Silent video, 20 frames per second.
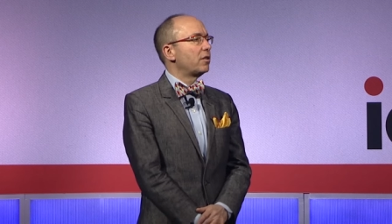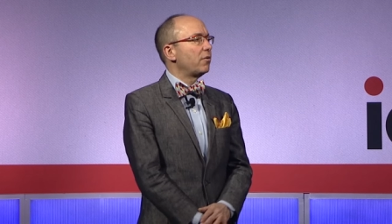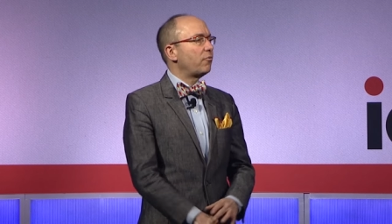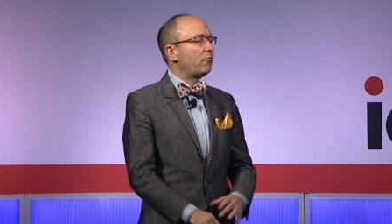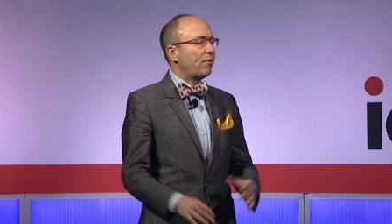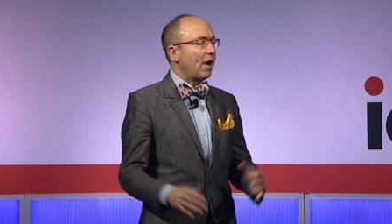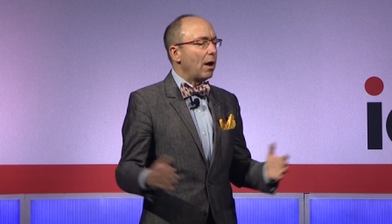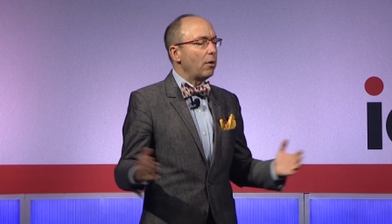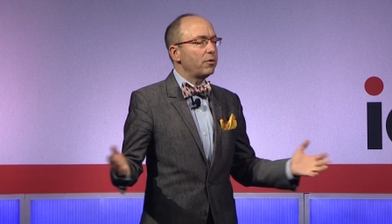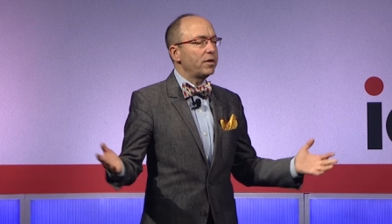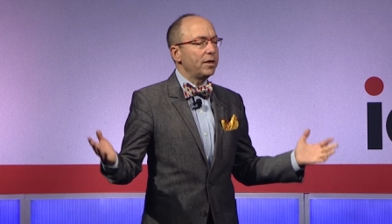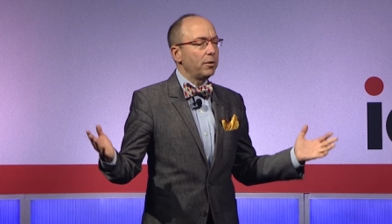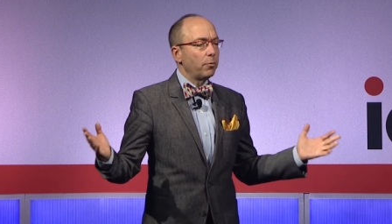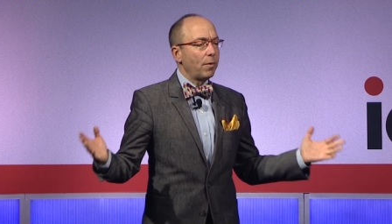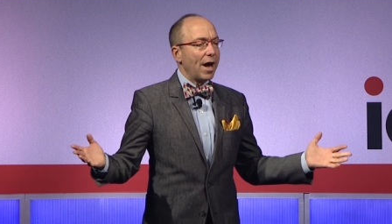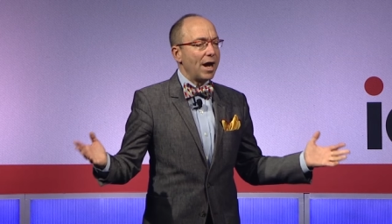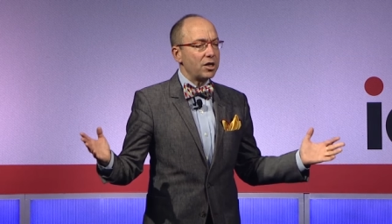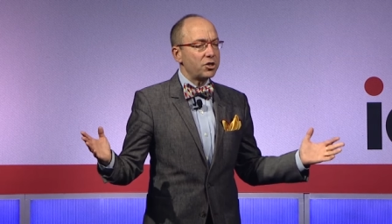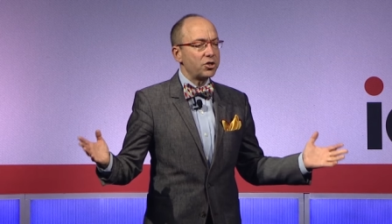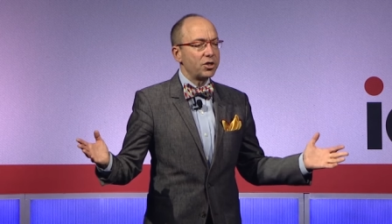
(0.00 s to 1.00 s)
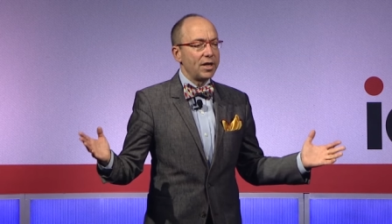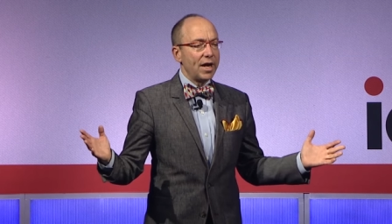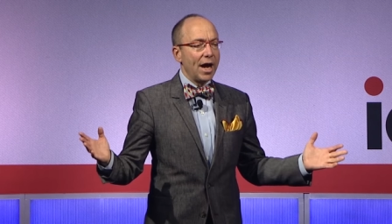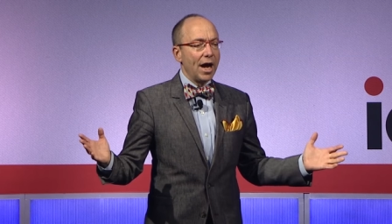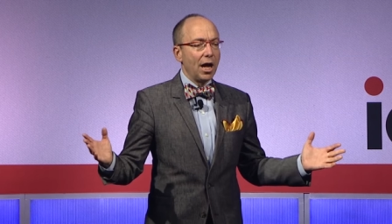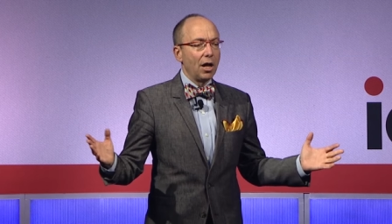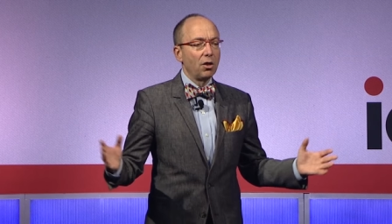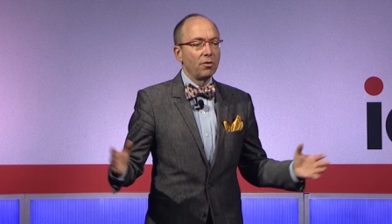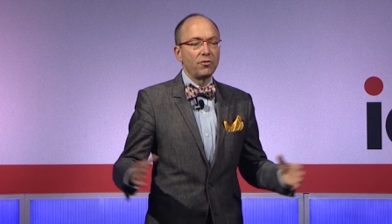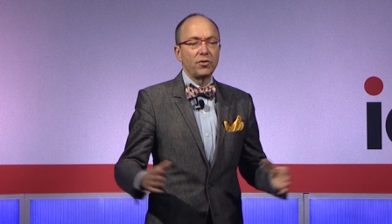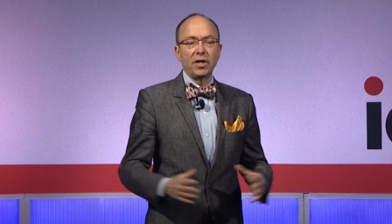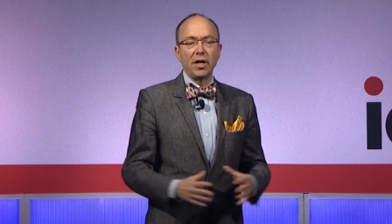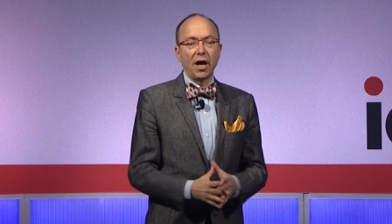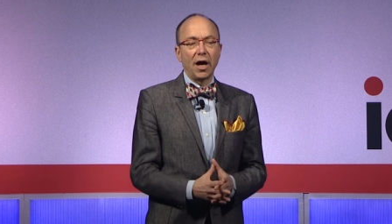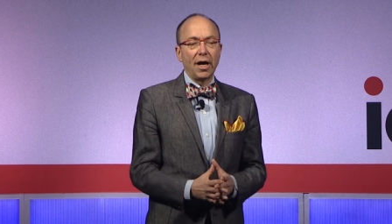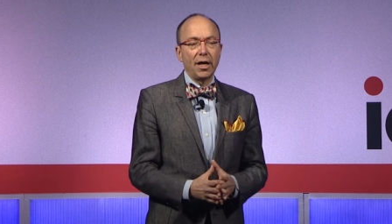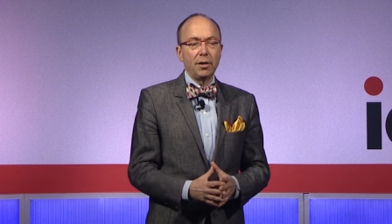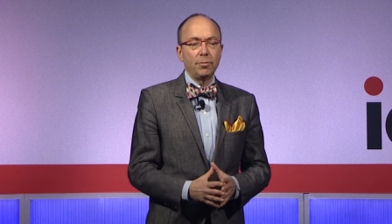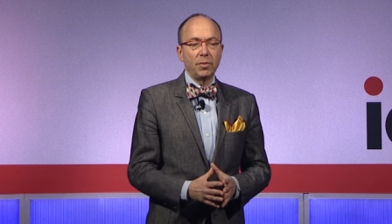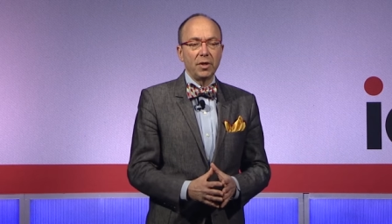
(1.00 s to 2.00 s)
the founding rationale of the
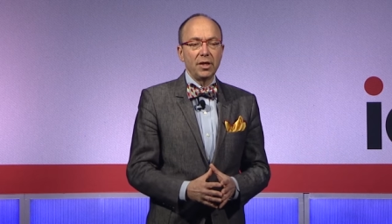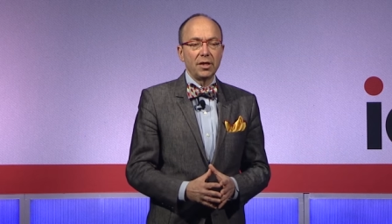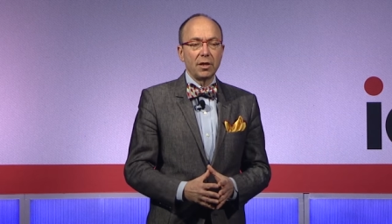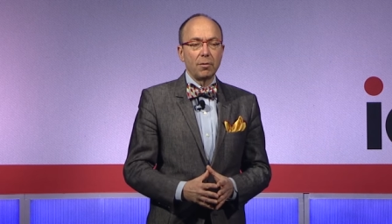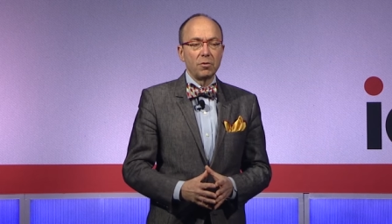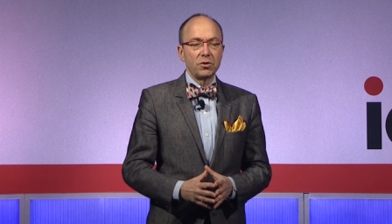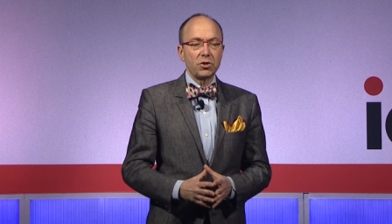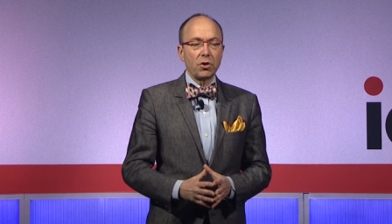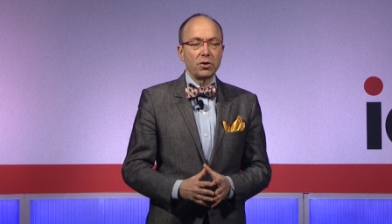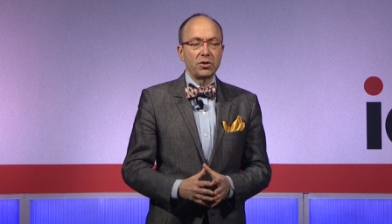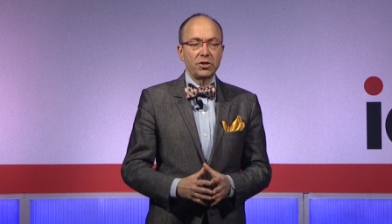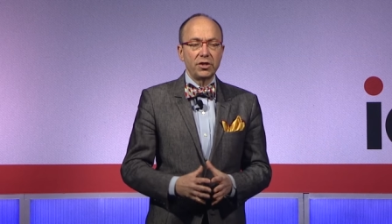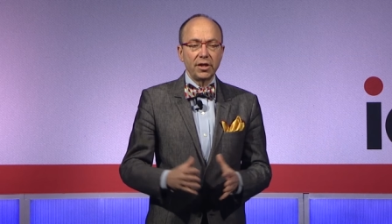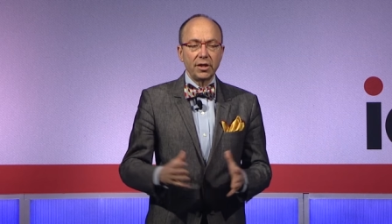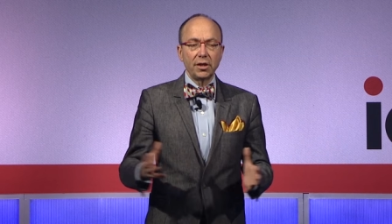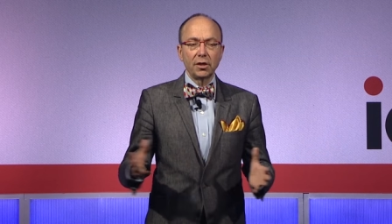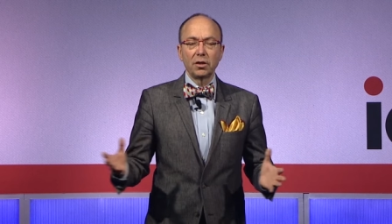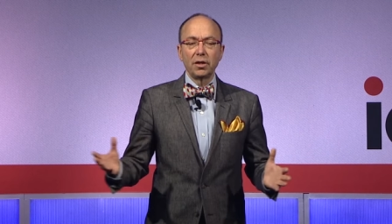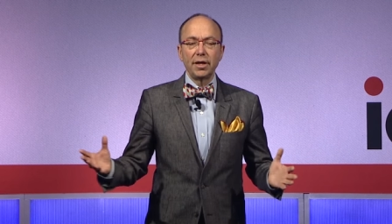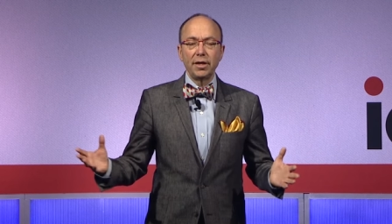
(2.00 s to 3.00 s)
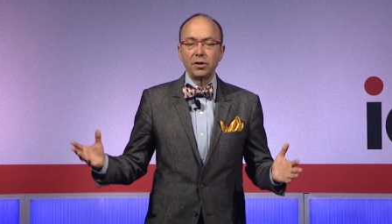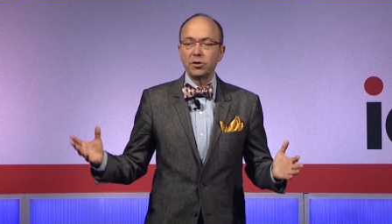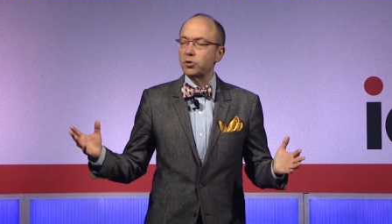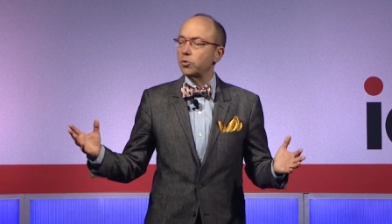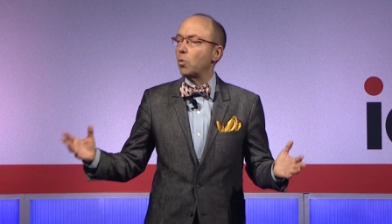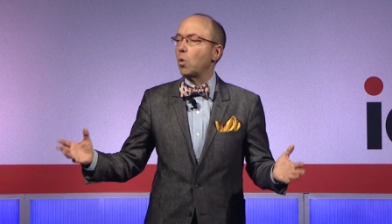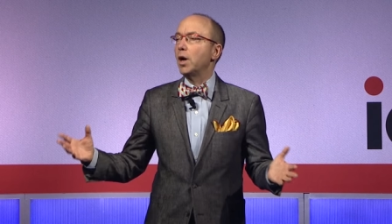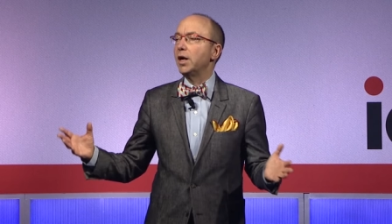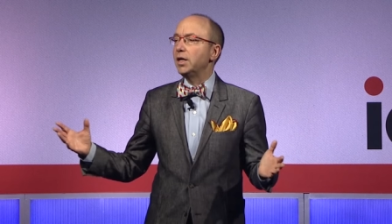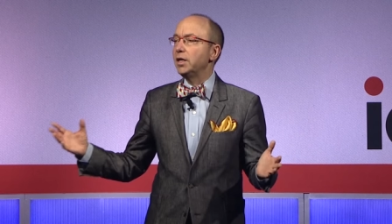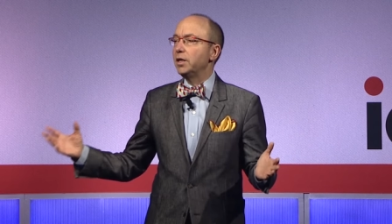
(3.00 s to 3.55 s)
IAB that was articulated 20